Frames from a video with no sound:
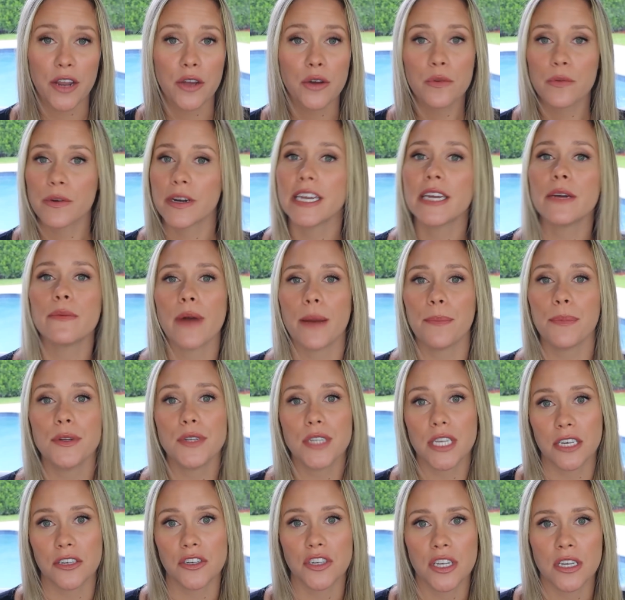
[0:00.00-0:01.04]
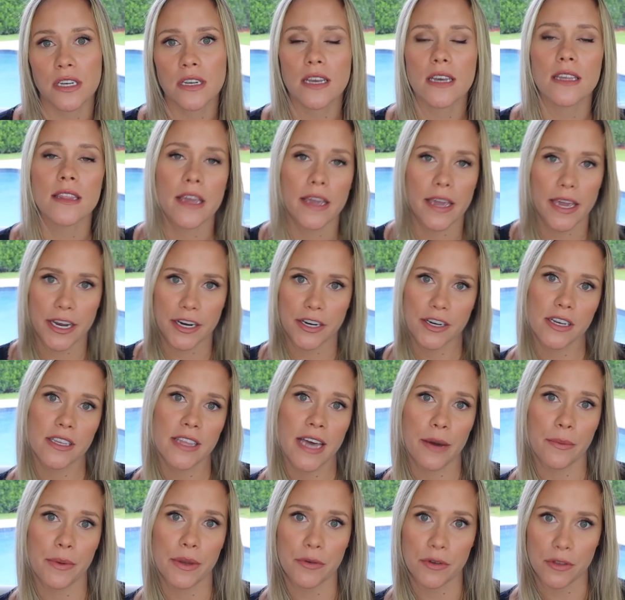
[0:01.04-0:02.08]
great reputation in the area
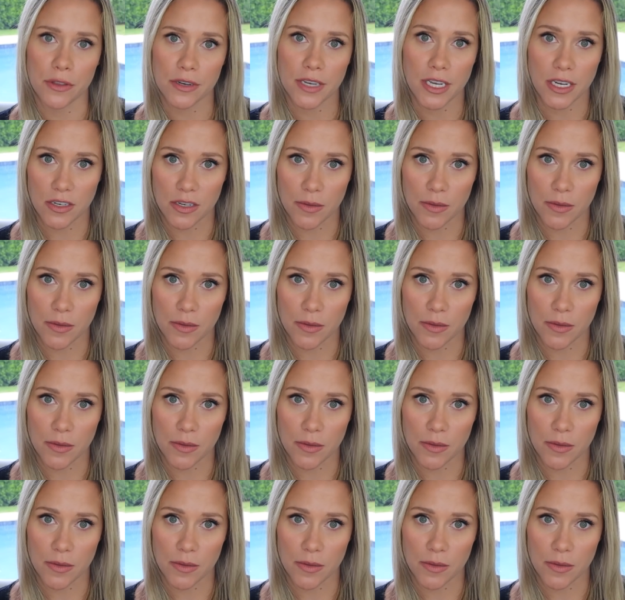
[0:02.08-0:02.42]
that we were looking